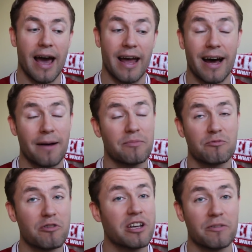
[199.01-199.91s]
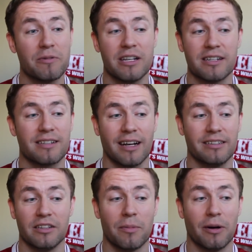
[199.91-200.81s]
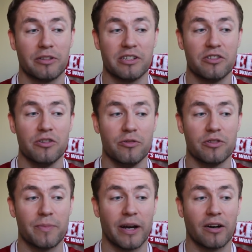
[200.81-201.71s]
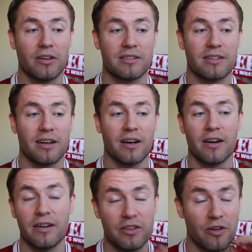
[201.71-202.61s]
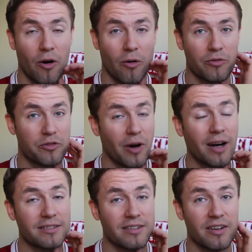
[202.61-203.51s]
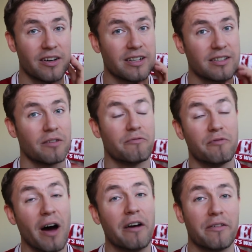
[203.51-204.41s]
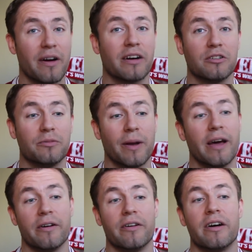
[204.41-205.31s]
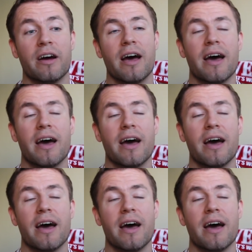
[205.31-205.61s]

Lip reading: And I'm really, really excited about this news because, you know, Draxler is a very, very good player.